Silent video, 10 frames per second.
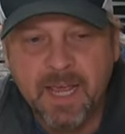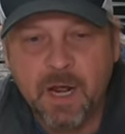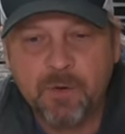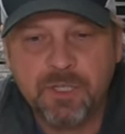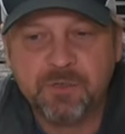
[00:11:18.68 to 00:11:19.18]
And
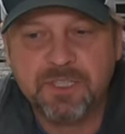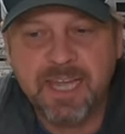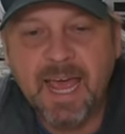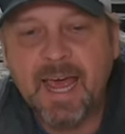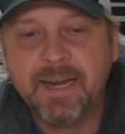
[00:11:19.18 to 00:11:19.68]
I would use
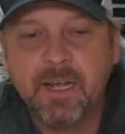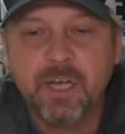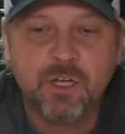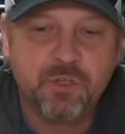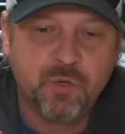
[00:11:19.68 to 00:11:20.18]
that
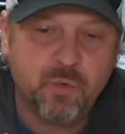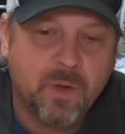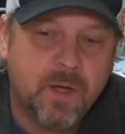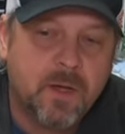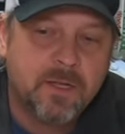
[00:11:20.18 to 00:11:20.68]
to
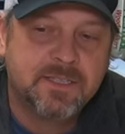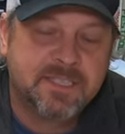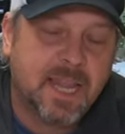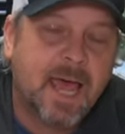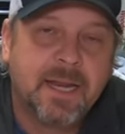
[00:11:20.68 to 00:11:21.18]

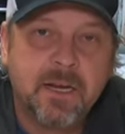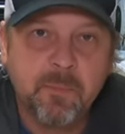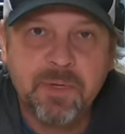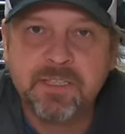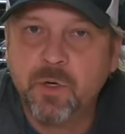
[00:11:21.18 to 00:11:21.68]
slide in a
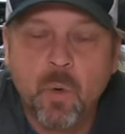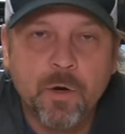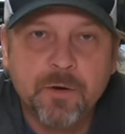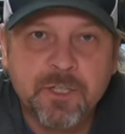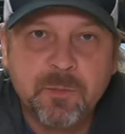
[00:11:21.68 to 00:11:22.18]
piece of
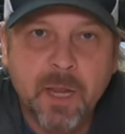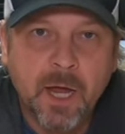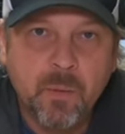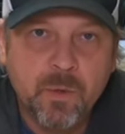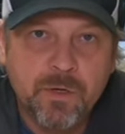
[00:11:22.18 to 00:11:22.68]
quarter inch
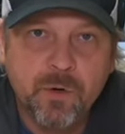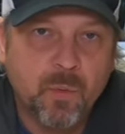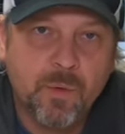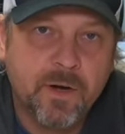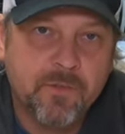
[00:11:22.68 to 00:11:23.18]
plywood or
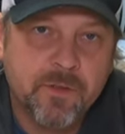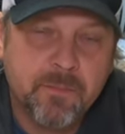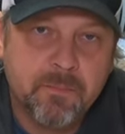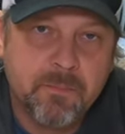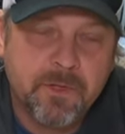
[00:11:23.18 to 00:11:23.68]
whatever
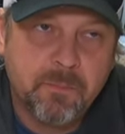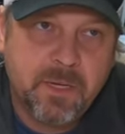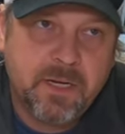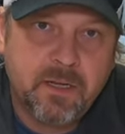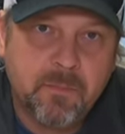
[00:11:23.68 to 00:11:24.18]
the
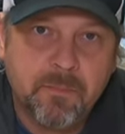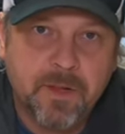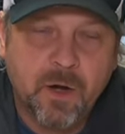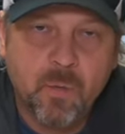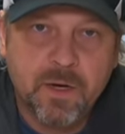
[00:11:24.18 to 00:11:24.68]
medium
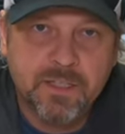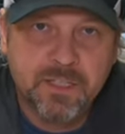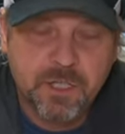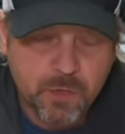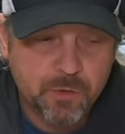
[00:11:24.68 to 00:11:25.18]
that I wanted
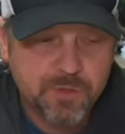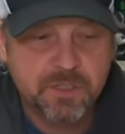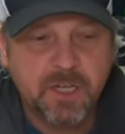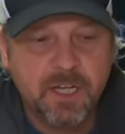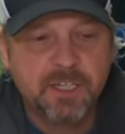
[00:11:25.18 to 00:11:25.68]
to
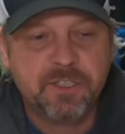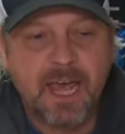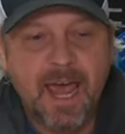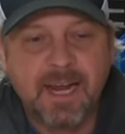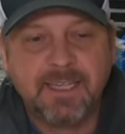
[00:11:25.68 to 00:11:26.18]
use
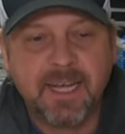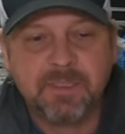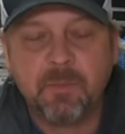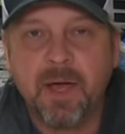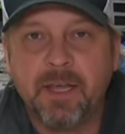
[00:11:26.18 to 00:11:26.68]
to act
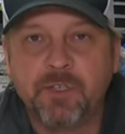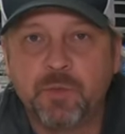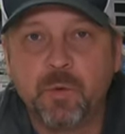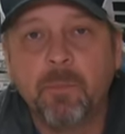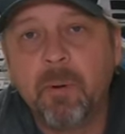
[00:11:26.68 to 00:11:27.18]
as my
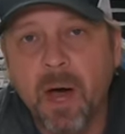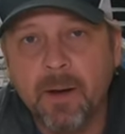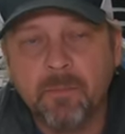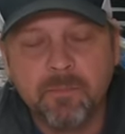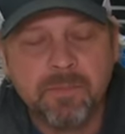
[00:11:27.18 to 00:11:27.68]
drawer
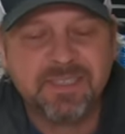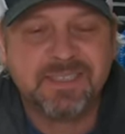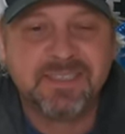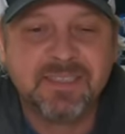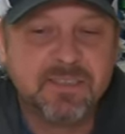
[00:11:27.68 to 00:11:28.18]
bottom. But
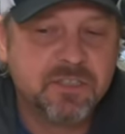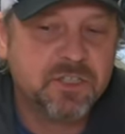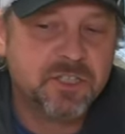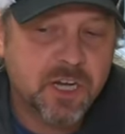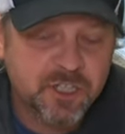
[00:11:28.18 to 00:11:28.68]
since this is
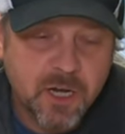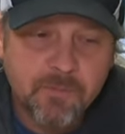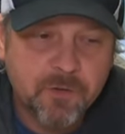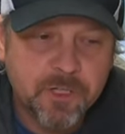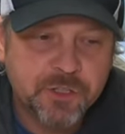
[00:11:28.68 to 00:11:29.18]
just
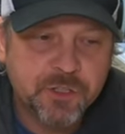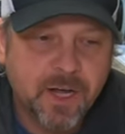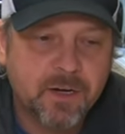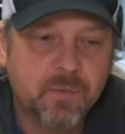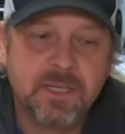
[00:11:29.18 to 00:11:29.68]
shop furniture,
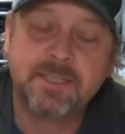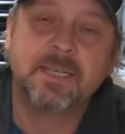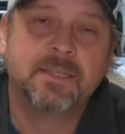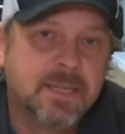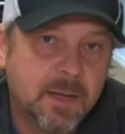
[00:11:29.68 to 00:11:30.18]
I don't want to
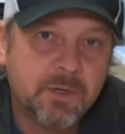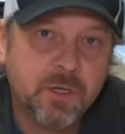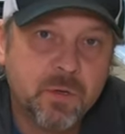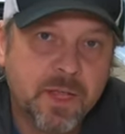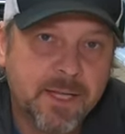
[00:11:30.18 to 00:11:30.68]
take the time to
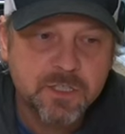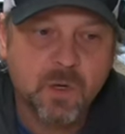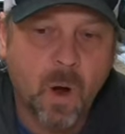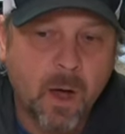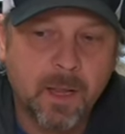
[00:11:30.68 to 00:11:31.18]
do that.
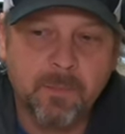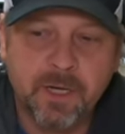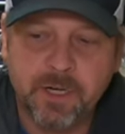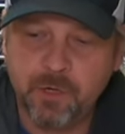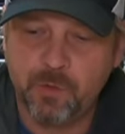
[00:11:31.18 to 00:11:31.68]
So all I'm
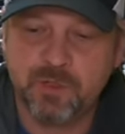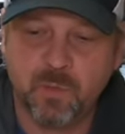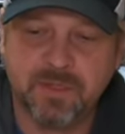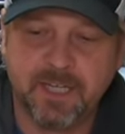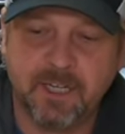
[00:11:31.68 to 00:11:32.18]
going to do is,
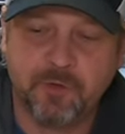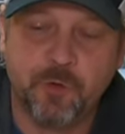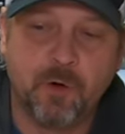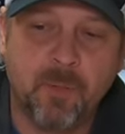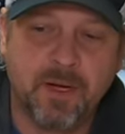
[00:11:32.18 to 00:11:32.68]
once I get the
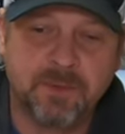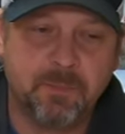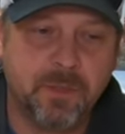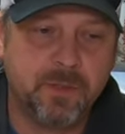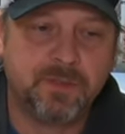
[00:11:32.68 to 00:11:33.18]
drawer box
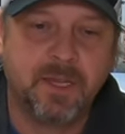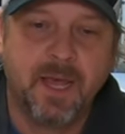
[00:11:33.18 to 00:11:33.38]
built,